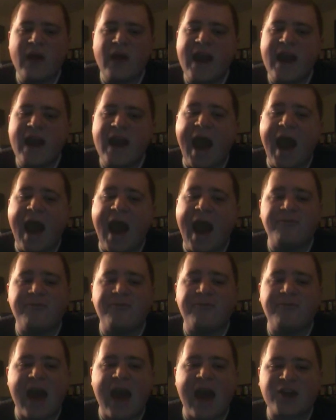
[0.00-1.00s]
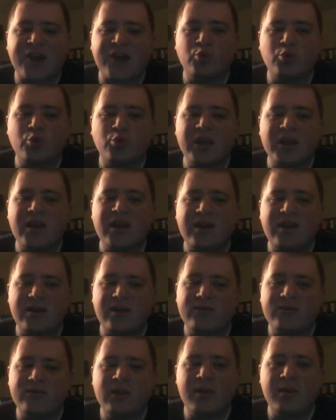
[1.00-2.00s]
have to actually
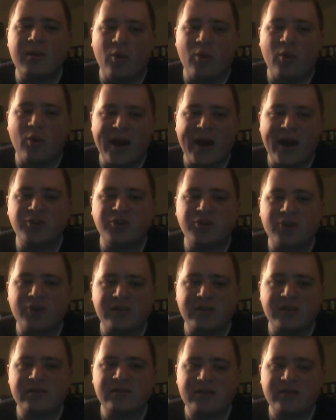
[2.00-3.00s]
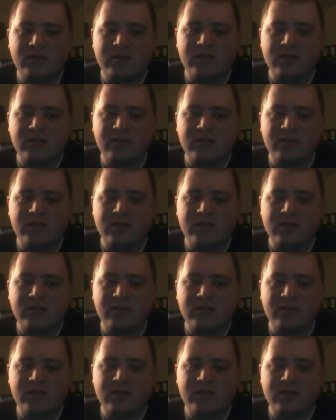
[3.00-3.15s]
give them a wedding dress?